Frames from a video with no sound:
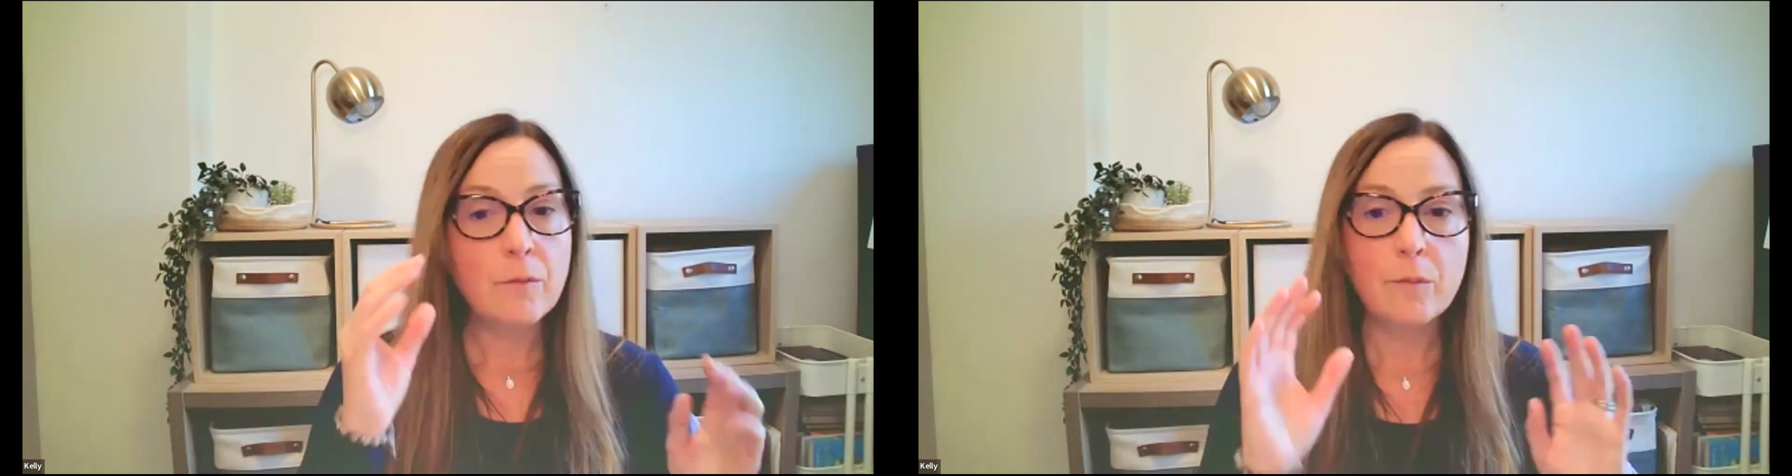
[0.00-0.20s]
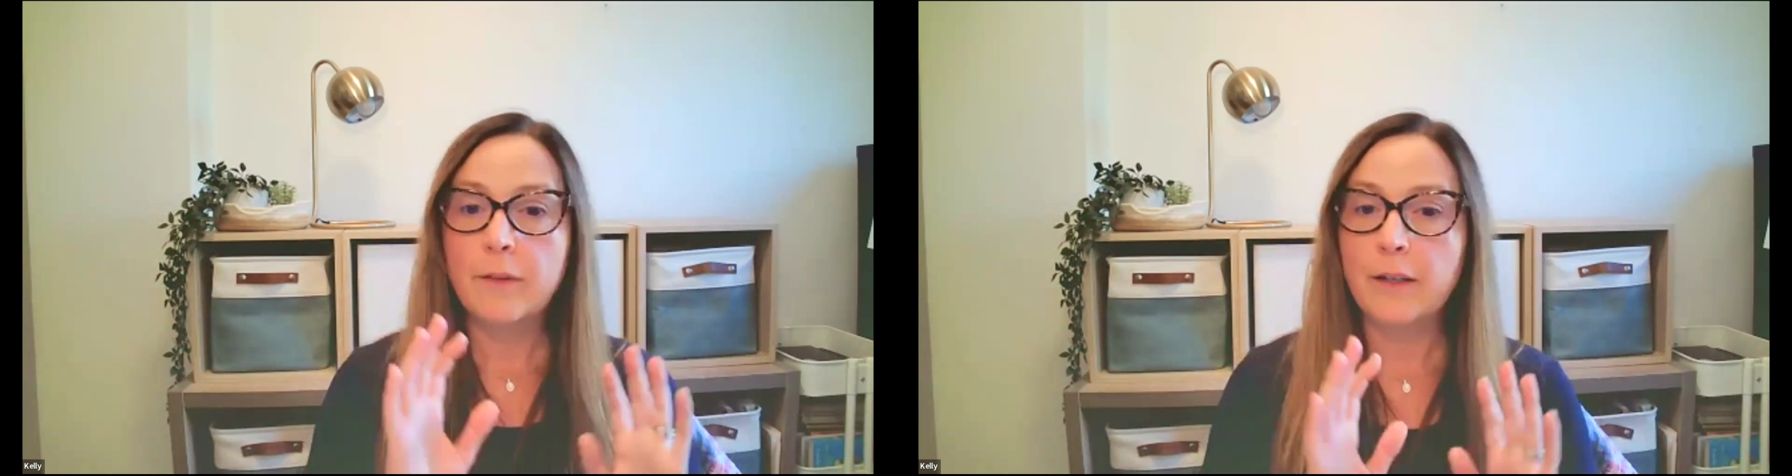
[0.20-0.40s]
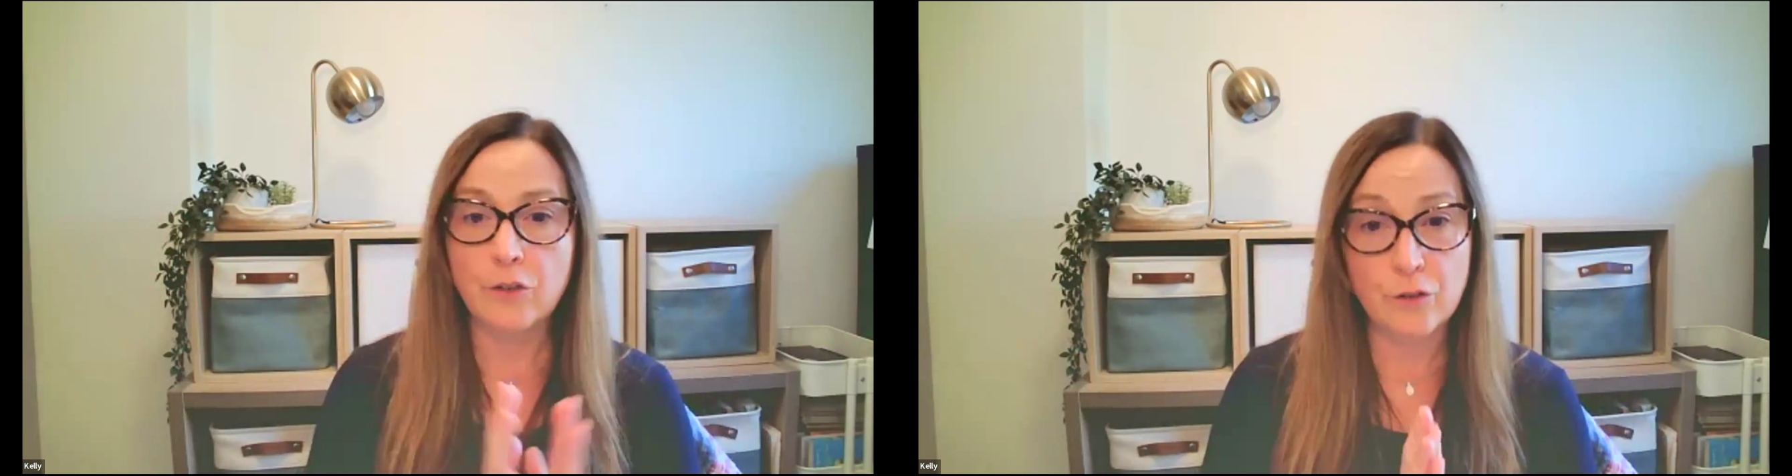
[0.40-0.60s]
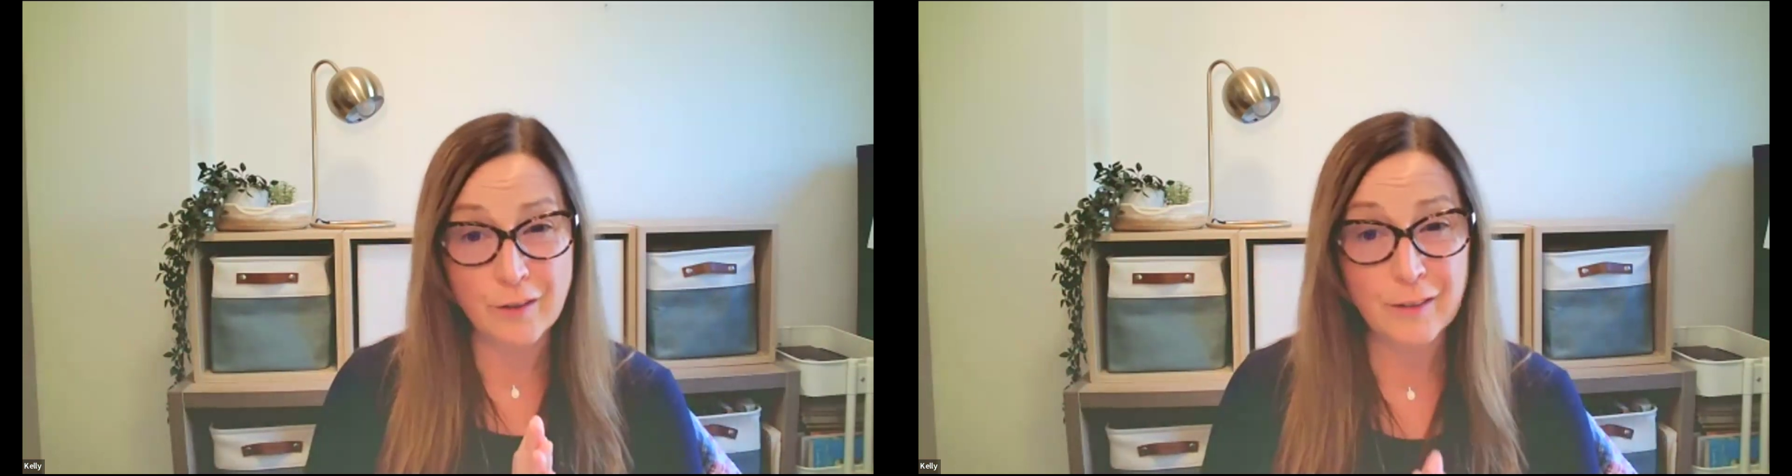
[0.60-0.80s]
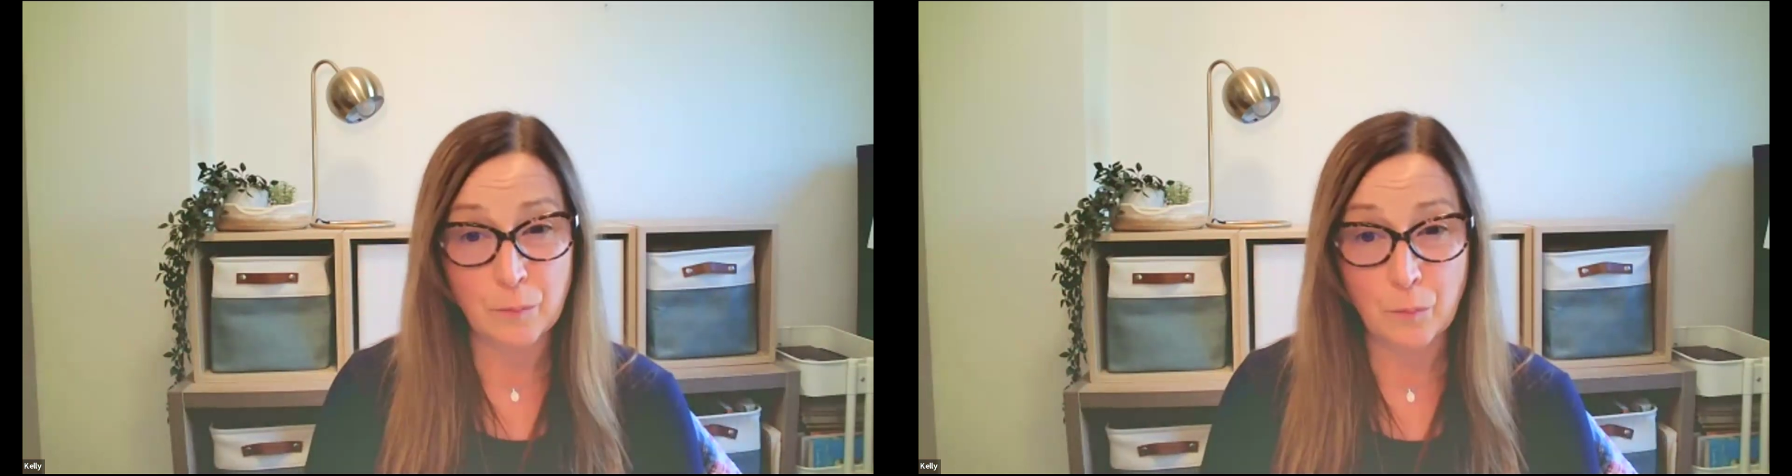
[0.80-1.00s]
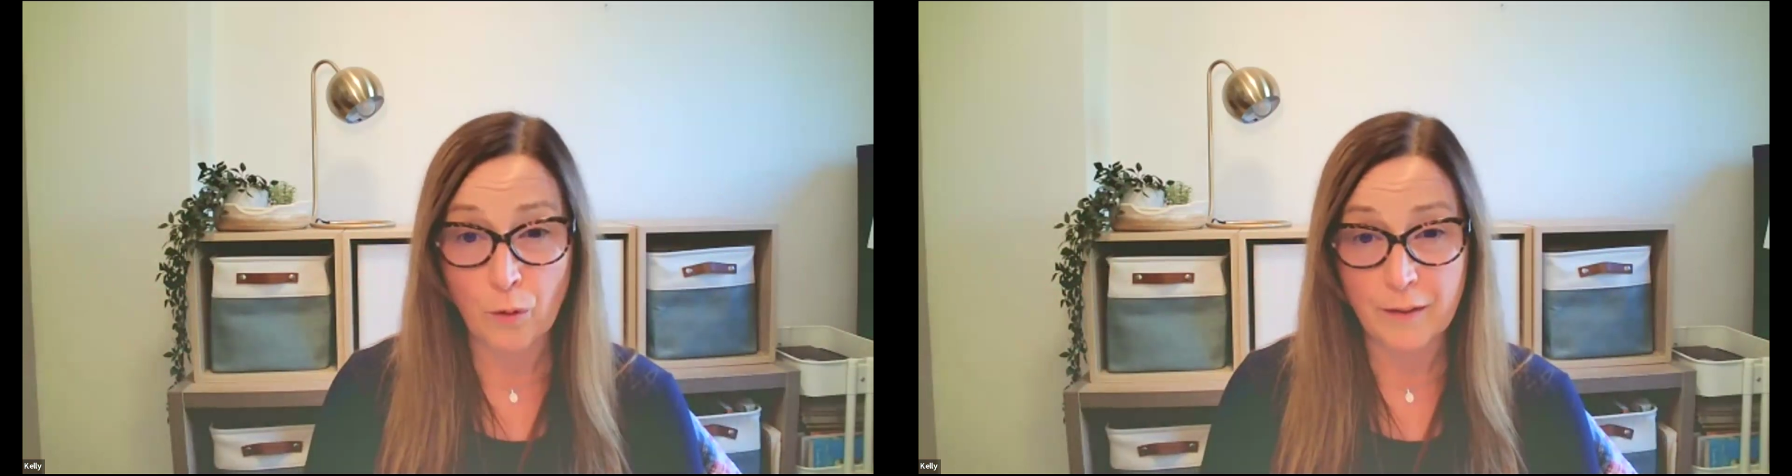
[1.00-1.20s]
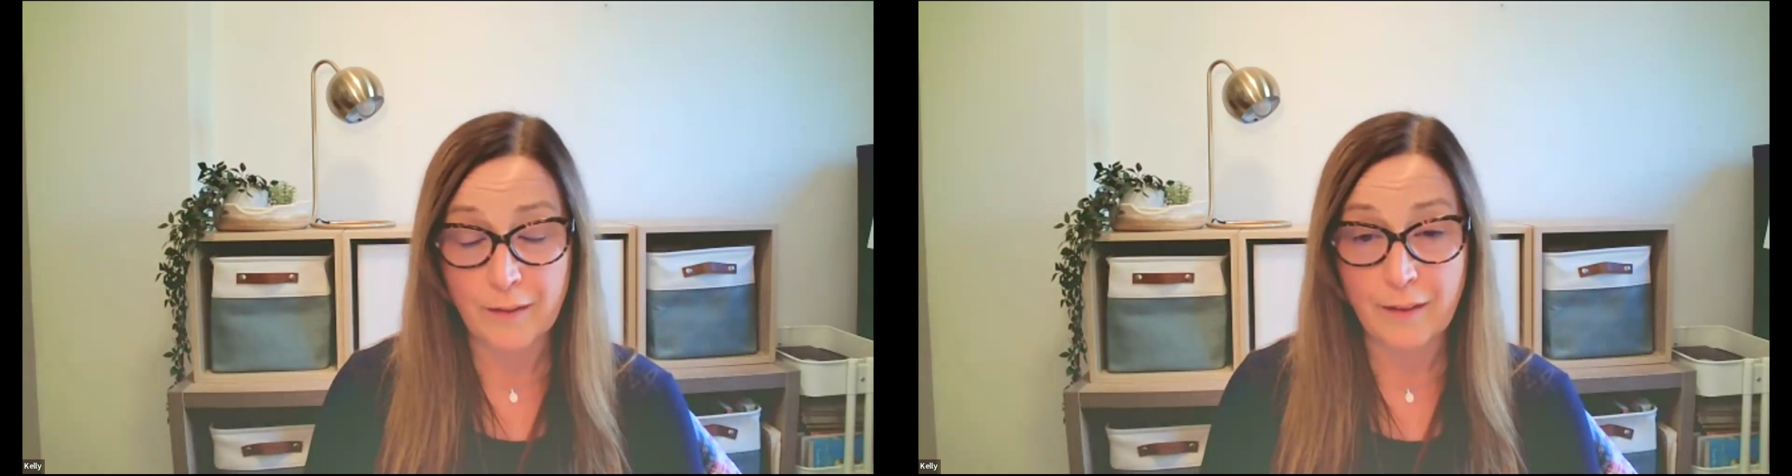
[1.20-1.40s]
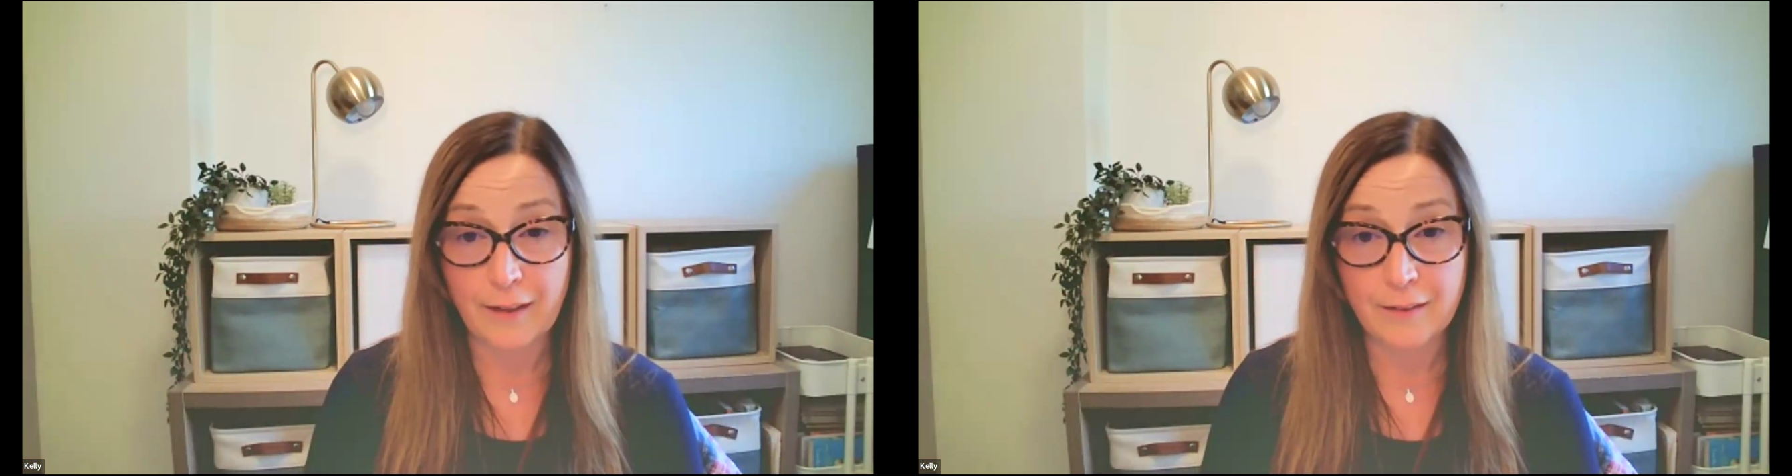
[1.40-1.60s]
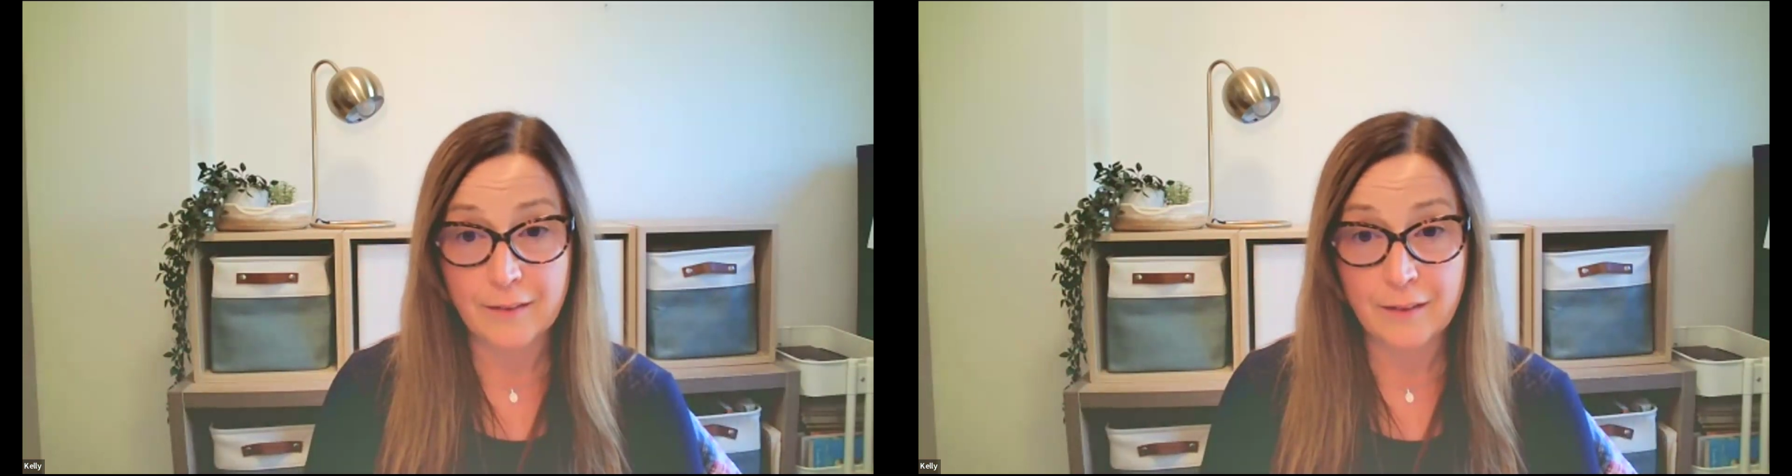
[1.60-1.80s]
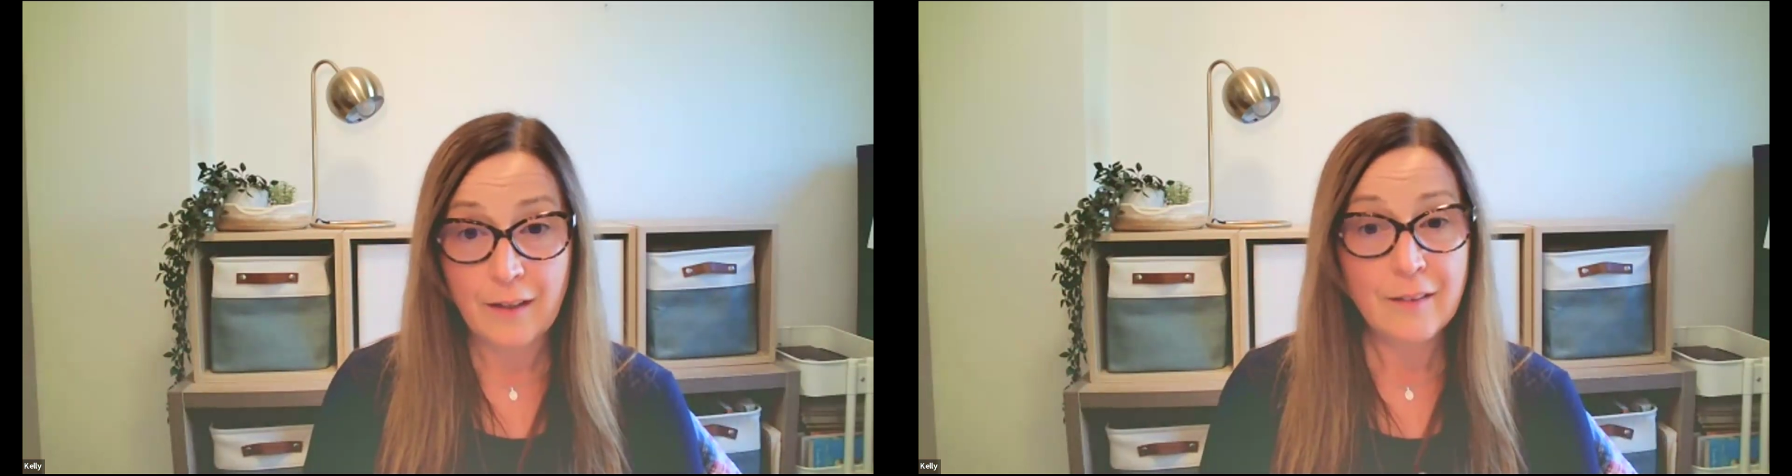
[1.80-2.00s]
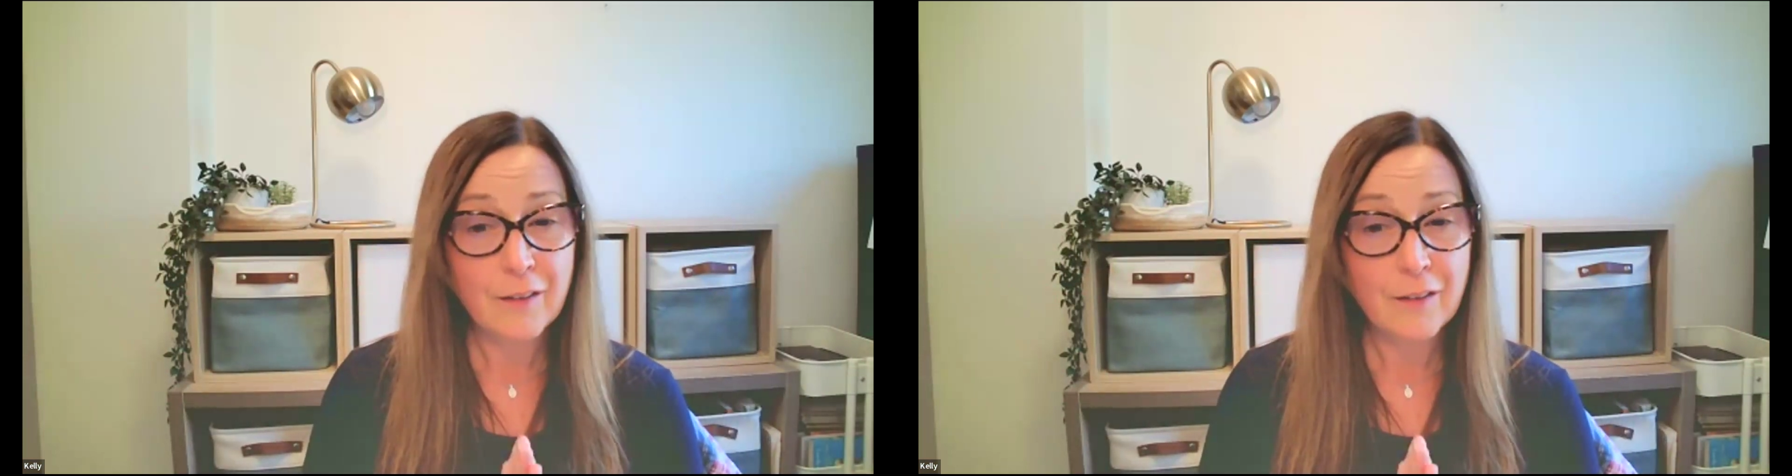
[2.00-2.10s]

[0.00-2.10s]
and there's certainly more than this.